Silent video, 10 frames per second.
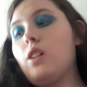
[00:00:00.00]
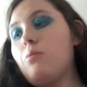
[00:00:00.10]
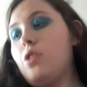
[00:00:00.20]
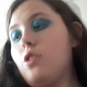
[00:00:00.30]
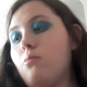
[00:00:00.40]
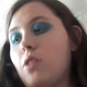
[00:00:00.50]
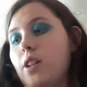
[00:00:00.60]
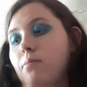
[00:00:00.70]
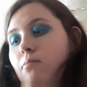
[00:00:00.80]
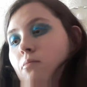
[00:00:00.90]
I would do my
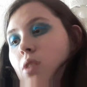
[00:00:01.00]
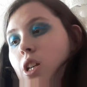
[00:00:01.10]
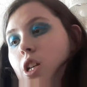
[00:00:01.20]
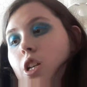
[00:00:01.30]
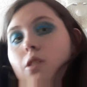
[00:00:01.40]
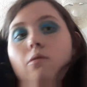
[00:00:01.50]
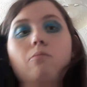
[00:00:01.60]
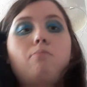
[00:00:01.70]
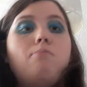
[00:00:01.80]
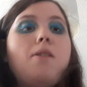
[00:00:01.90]

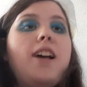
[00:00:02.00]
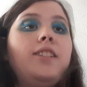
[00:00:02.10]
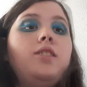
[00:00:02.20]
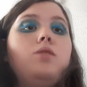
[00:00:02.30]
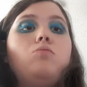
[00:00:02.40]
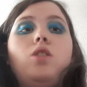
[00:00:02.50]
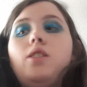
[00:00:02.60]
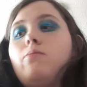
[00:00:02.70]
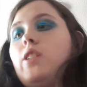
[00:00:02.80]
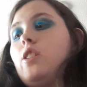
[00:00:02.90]
best and
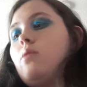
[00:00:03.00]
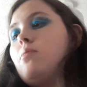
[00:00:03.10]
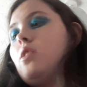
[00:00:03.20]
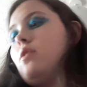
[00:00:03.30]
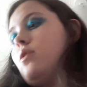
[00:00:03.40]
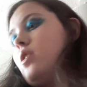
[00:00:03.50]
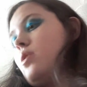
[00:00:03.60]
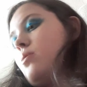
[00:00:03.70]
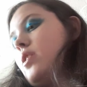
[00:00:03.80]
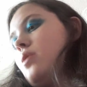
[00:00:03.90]
worst makeup so far in
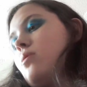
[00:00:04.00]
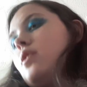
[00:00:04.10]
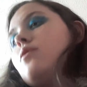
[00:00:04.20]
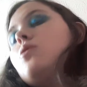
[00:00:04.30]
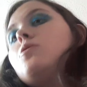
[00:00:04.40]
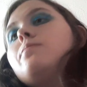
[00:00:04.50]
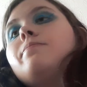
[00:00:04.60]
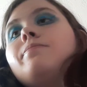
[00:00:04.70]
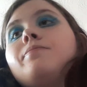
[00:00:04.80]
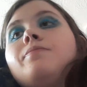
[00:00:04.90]
2024.
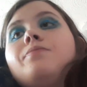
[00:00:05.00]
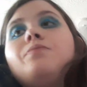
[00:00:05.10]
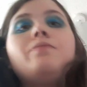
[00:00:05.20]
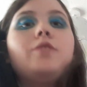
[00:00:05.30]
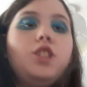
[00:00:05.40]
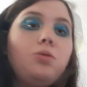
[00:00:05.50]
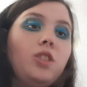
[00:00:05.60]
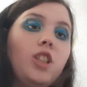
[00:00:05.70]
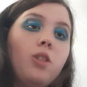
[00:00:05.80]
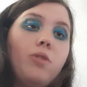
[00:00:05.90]
So we'll
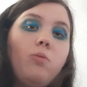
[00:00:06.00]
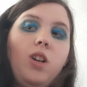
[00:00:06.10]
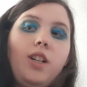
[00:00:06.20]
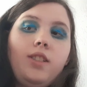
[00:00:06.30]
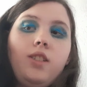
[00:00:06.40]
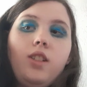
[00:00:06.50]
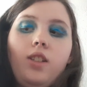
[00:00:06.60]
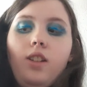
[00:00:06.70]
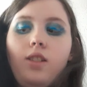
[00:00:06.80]
start with the worst.